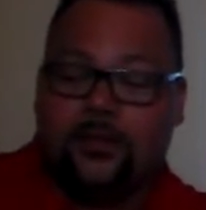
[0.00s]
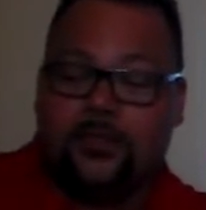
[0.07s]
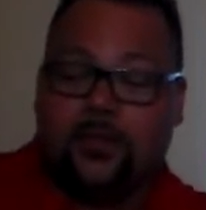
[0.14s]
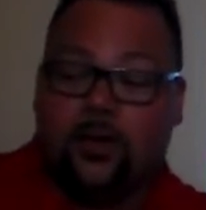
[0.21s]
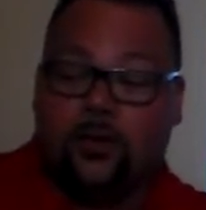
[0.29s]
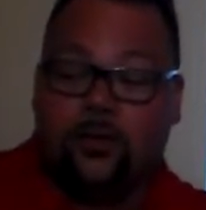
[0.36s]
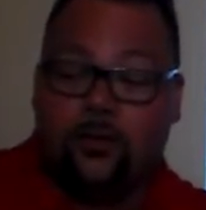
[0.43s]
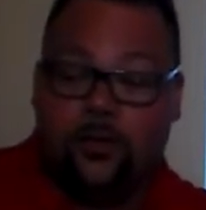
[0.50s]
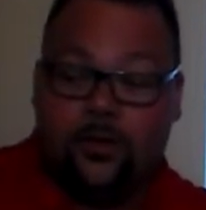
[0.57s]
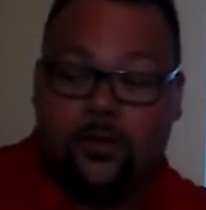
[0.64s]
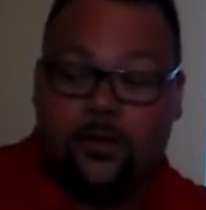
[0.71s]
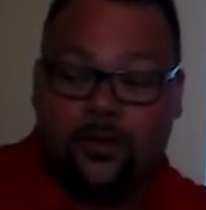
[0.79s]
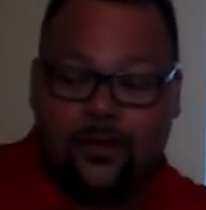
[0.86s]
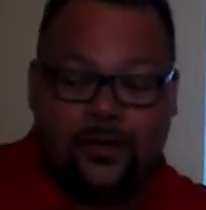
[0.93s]
So,
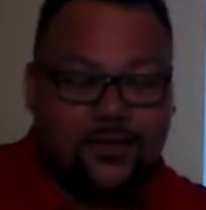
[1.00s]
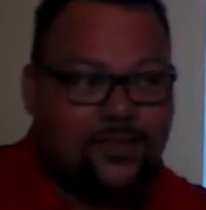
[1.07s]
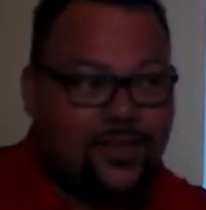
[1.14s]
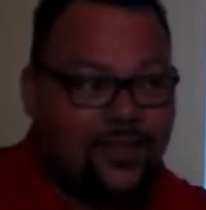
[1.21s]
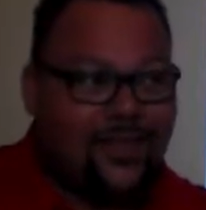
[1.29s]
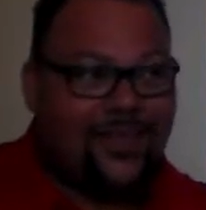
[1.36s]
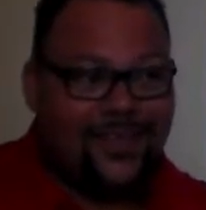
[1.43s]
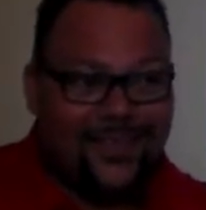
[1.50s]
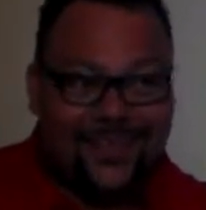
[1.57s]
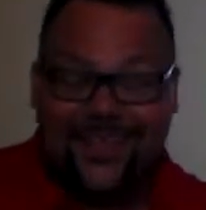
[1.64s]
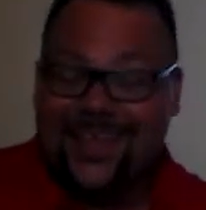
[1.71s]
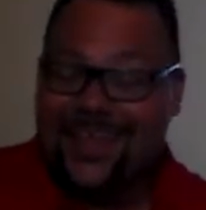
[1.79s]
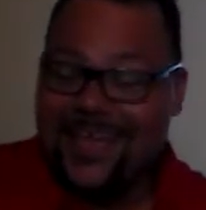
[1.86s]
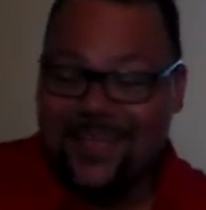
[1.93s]
like I said,
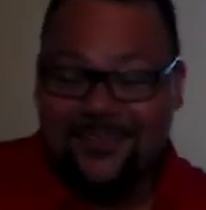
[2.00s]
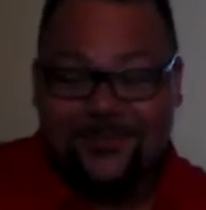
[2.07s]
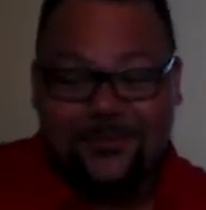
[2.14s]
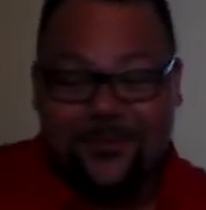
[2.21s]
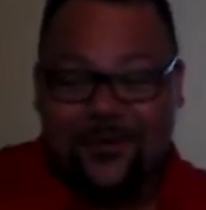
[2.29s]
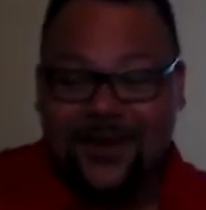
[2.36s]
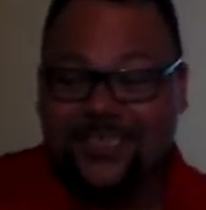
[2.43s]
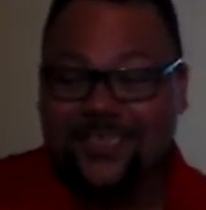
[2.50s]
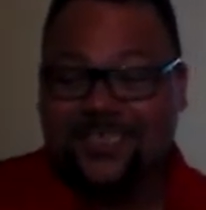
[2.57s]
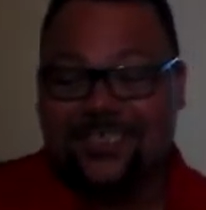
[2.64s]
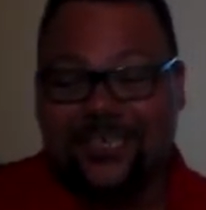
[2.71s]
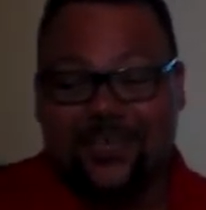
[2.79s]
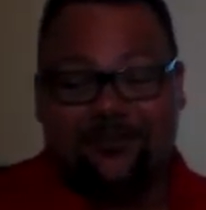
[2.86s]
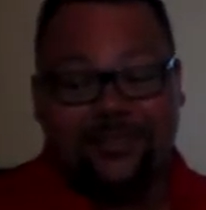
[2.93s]

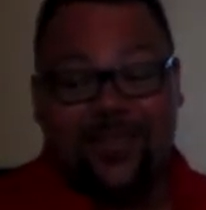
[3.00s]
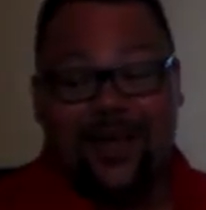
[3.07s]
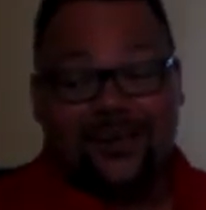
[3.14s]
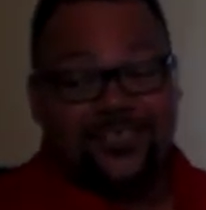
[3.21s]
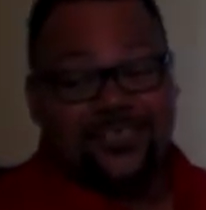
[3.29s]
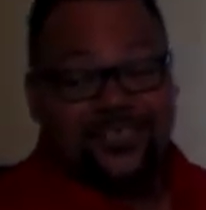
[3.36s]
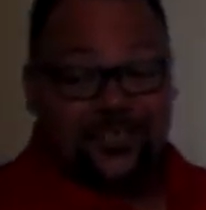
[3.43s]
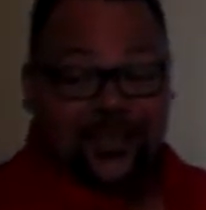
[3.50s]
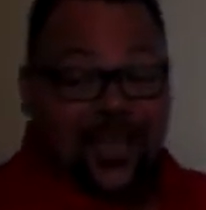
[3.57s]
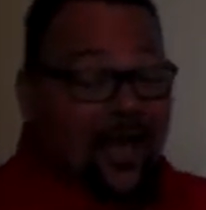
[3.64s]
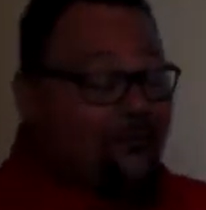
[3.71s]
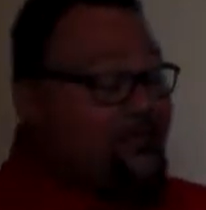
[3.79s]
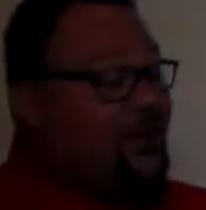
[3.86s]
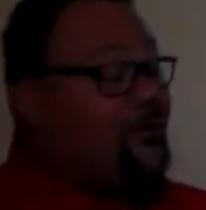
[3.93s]
inspiration delivers oxygen to the
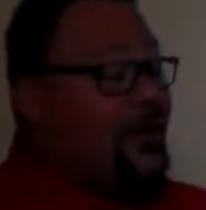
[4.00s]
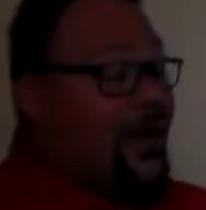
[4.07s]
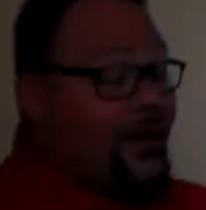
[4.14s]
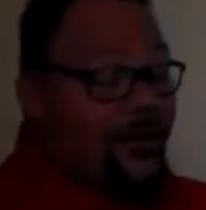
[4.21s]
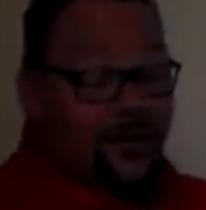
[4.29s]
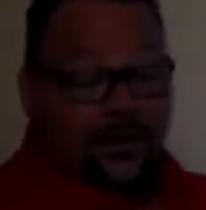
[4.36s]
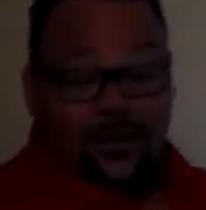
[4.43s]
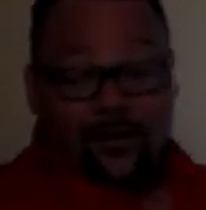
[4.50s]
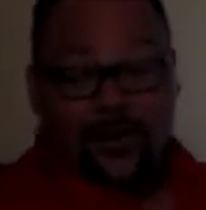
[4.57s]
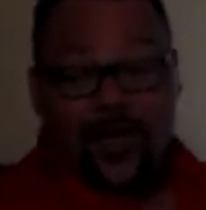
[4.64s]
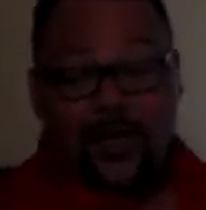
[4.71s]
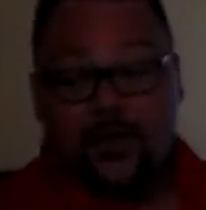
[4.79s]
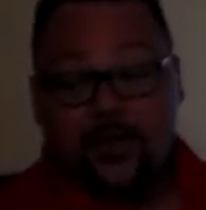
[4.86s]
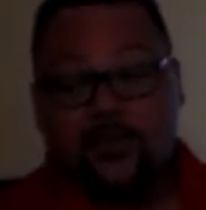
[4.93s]
alveoli.
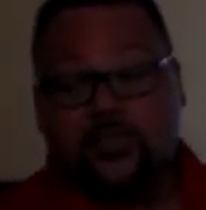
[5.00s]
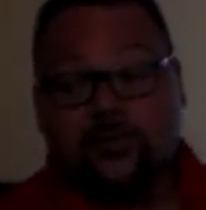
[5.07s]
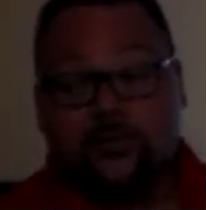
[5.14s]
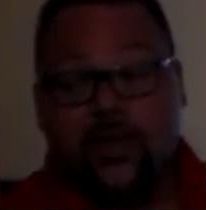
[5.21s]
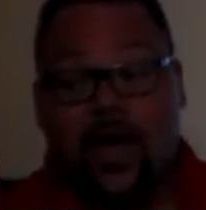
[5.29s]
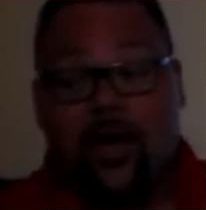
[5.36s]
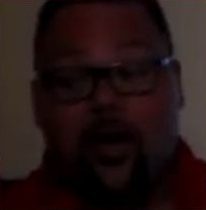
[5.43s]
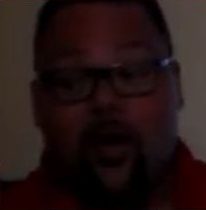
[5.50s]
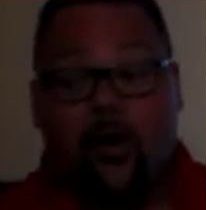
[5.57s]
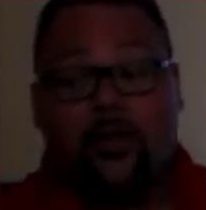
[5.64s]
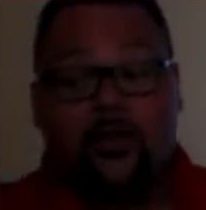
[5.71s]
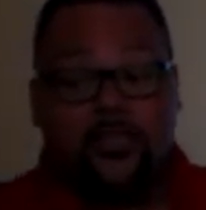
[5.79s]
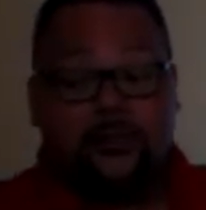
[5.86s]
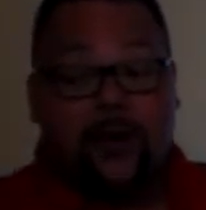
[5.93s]
Okay. So not
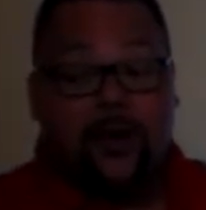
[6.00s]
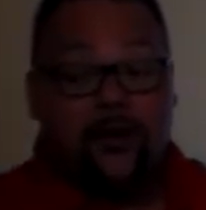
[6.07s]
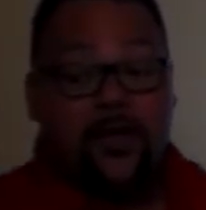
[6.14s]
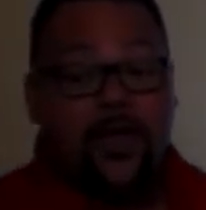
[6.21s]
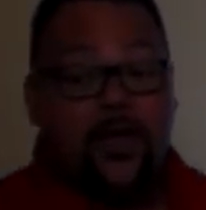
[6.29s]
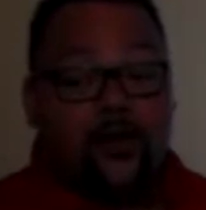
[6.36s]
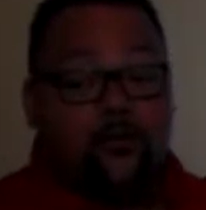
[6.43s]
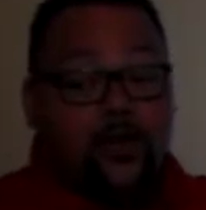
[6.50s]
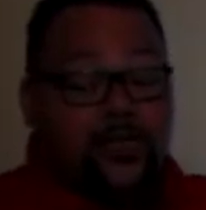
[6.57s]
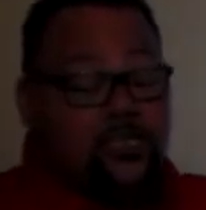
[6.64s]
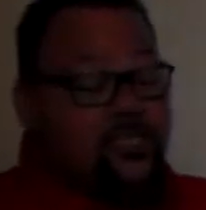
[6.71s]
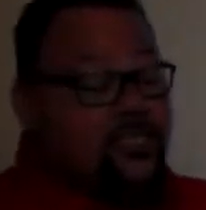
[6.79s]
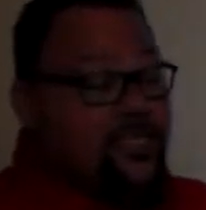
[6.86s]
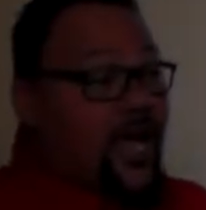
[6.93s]
all inspired air
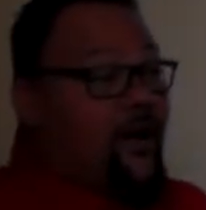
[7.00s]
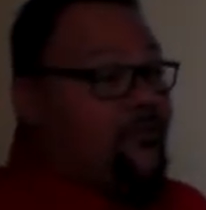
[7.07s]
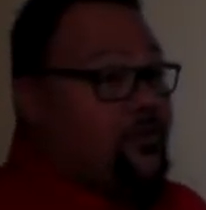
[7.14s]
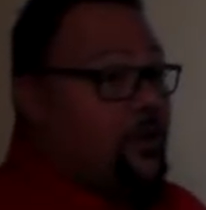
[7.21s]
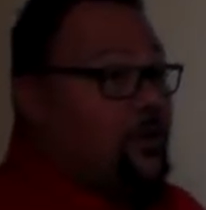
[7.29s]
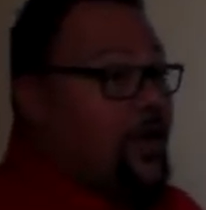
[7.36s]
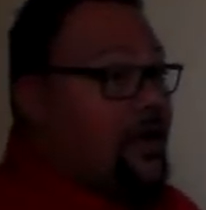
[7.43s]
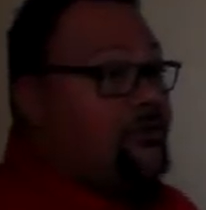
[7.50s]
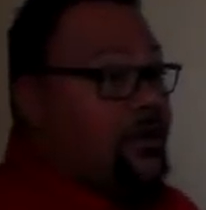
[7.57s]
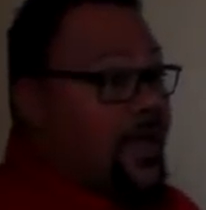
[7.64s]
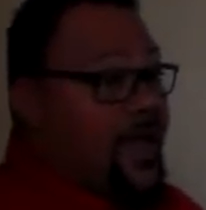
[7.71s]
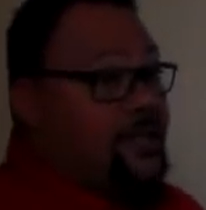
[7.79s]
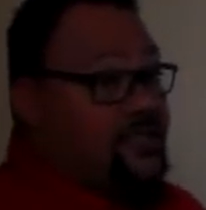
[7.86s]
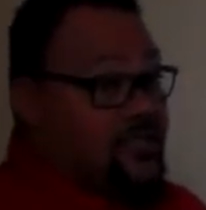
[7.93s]
reaches the alveoli for
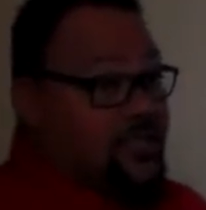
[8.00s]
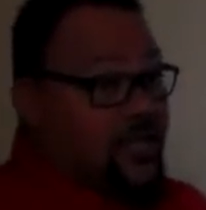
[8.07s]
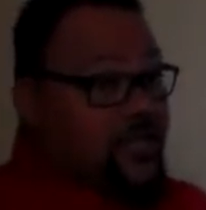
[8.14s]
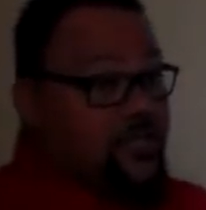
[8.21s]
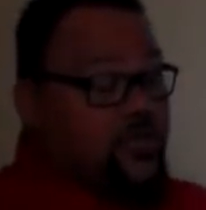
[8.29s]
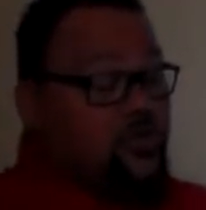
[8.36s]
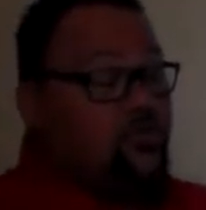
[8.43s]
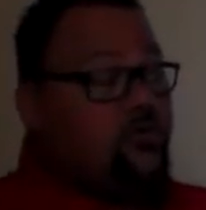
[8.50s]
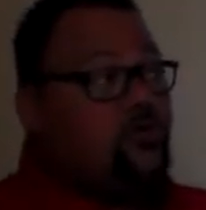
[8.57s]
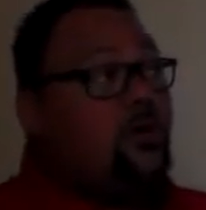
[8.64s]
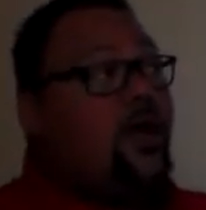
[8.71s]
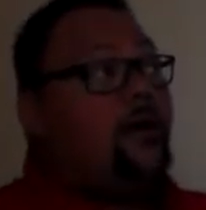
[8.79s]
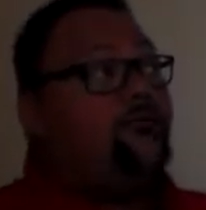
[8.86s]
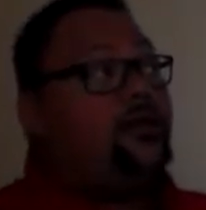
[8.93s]
gas exchange. You
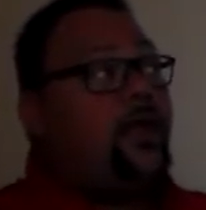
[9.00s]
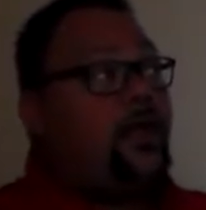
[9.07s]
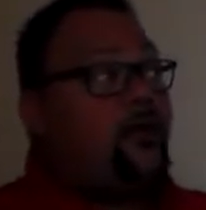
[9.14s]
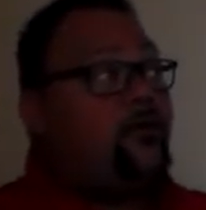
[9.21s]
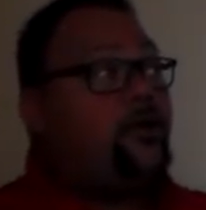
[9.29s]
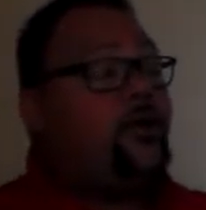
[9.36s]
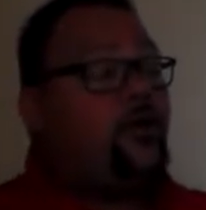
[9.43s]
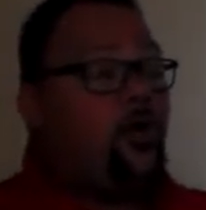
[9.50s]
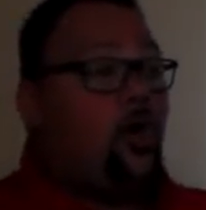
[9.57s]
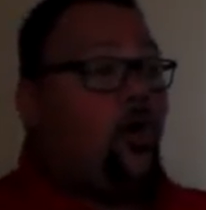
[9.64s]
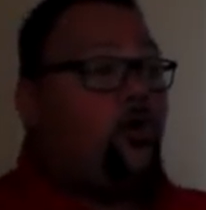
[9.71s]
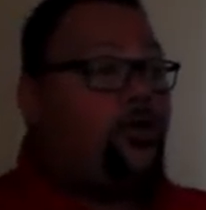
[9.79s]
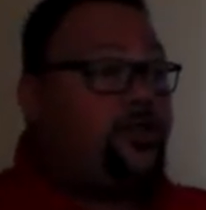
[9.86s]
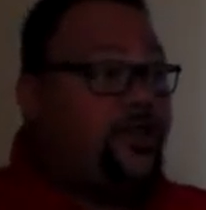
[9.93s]
do have an area
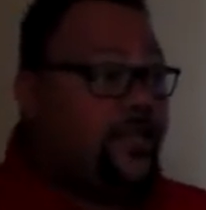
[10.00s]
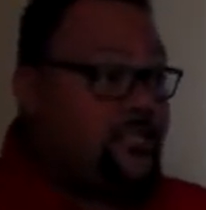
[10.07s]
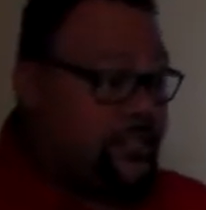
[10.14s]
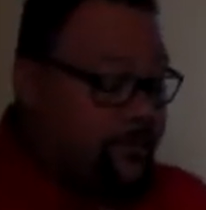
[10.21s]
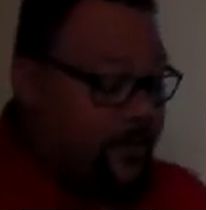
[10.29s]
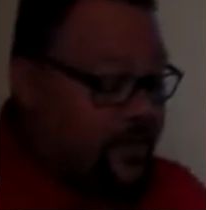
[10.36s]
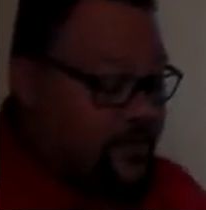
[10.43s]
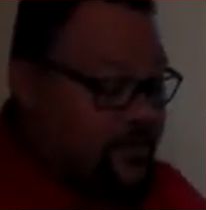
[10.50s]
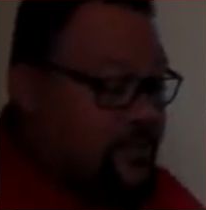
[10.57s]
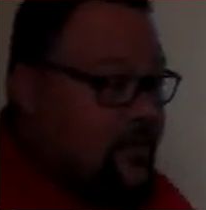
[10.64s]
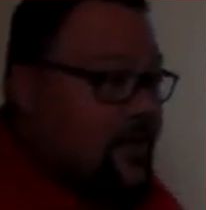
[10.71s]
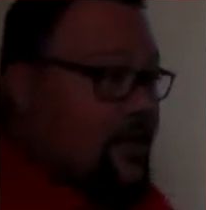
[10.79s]
called dead space.